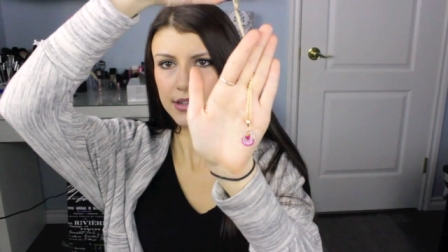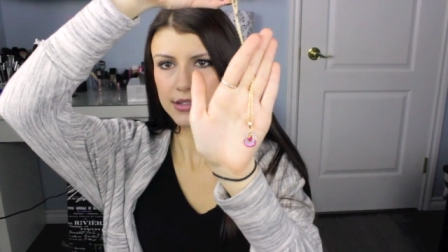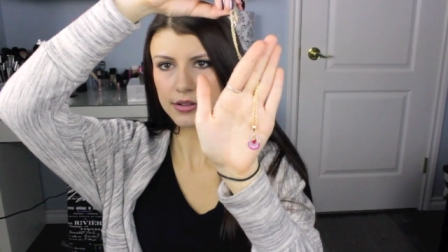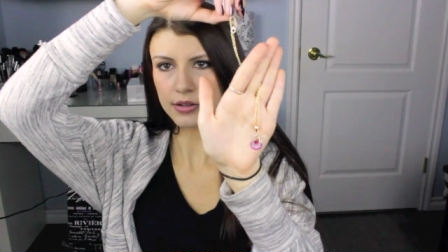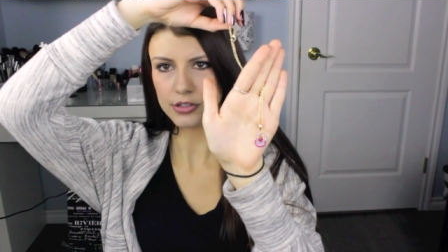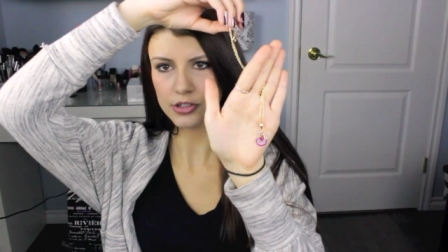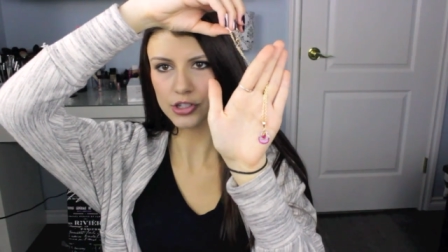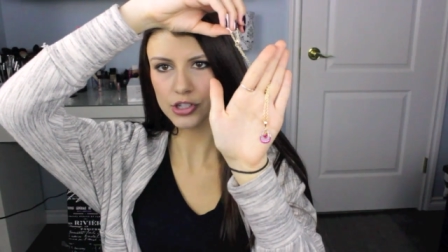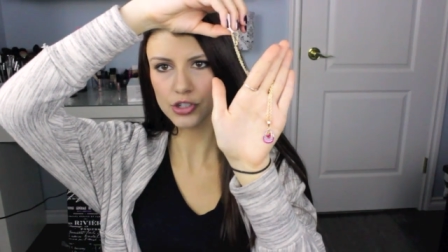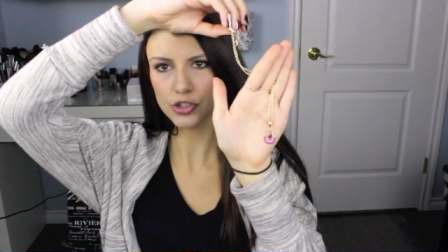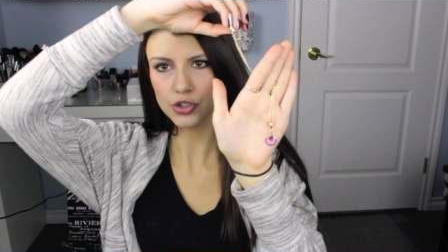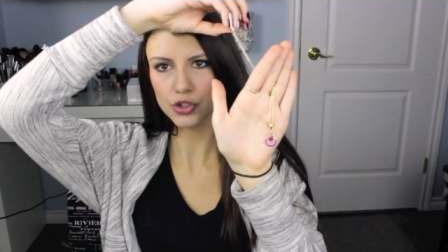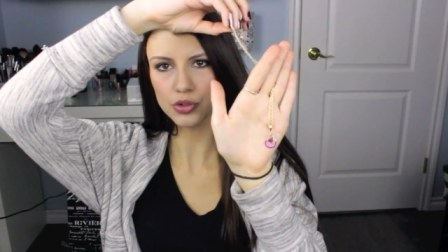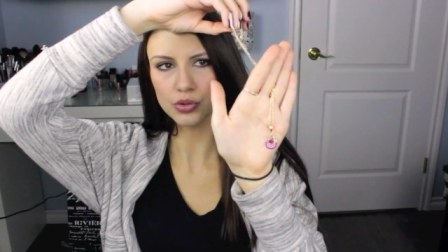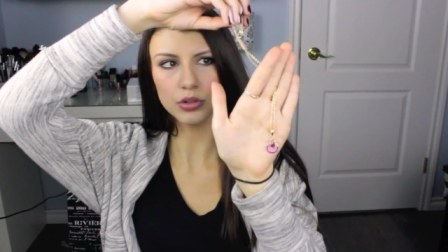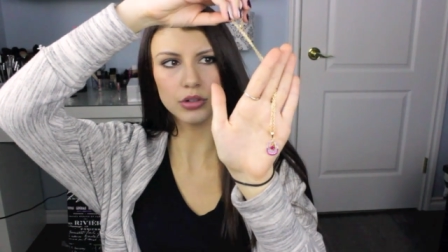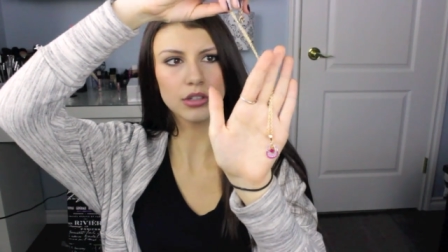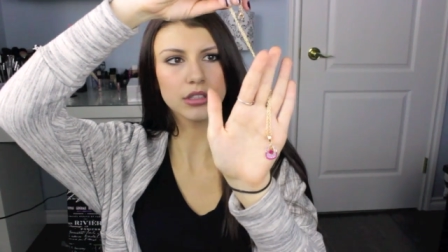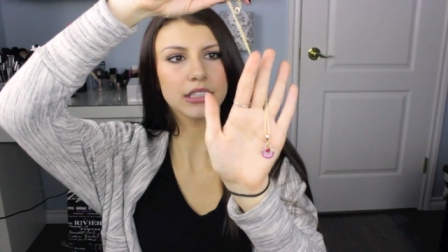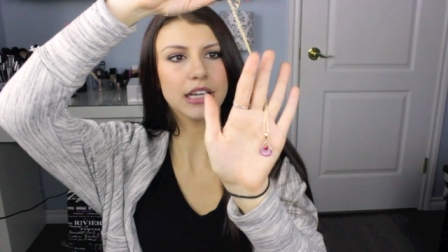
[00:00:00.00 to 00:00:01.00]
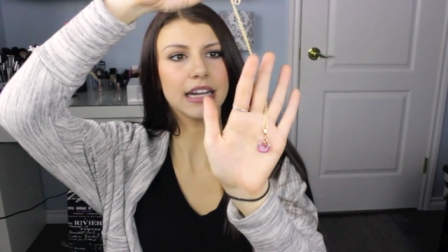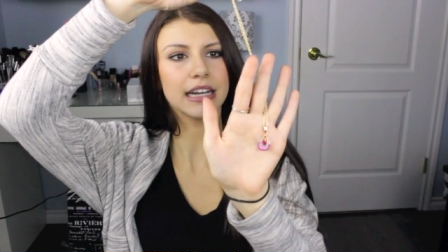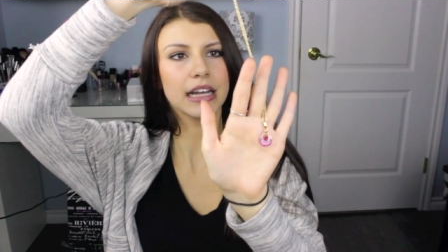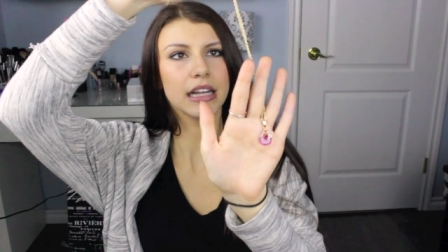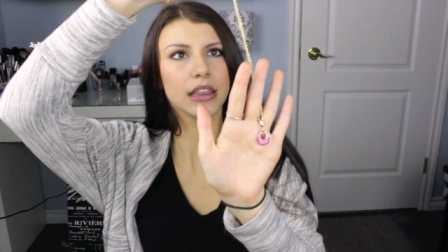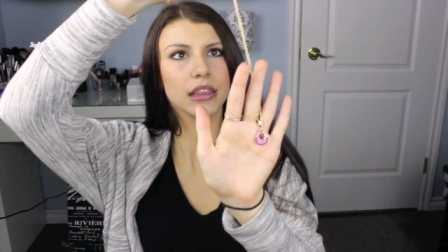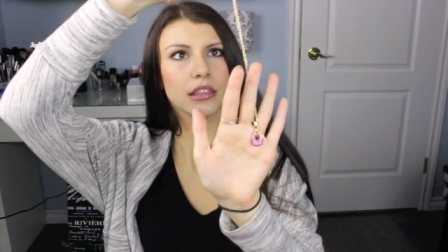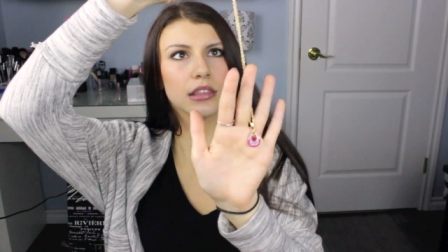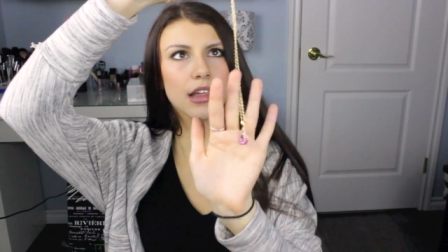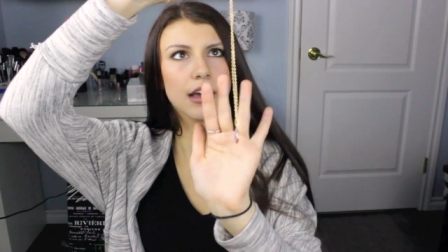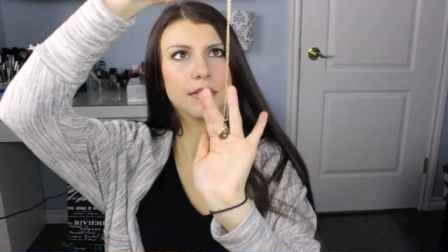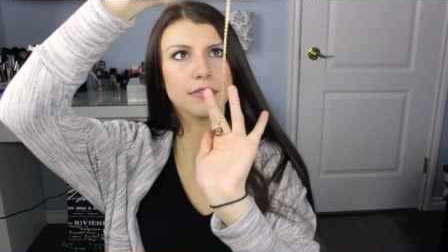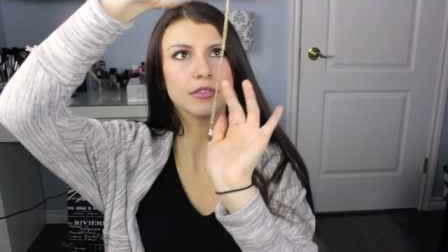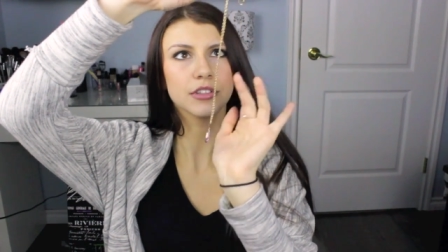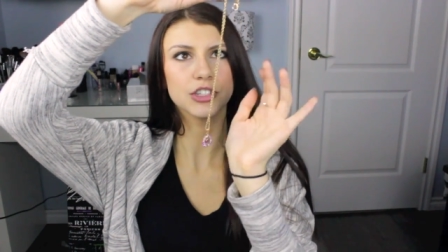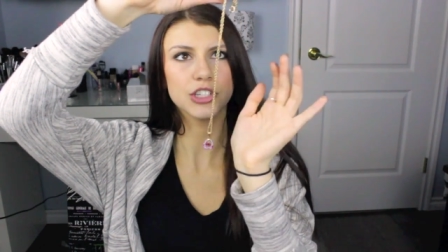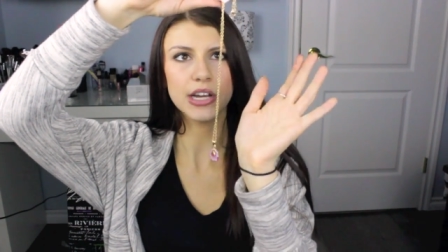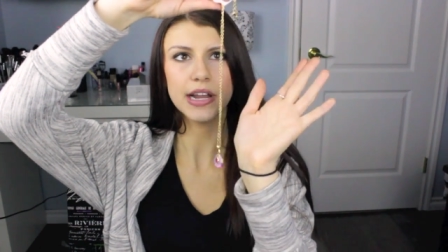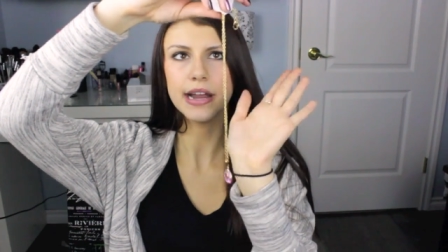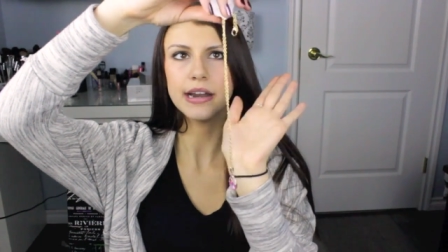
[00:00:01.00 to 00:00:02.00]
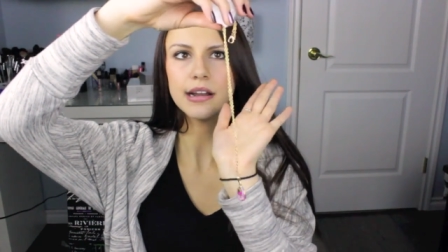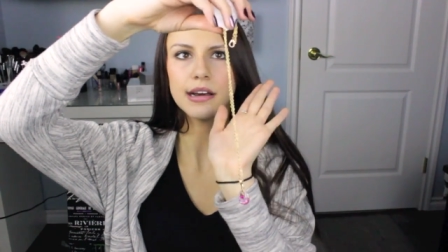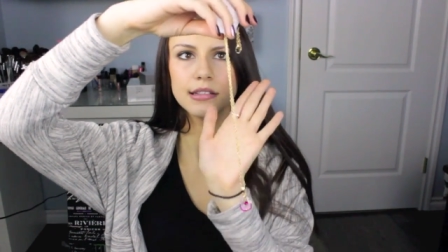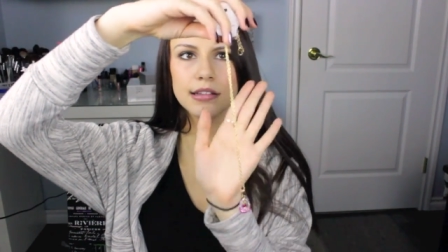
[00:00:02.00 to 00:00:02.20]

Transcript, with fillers: So it's just jeweled and I love the chain.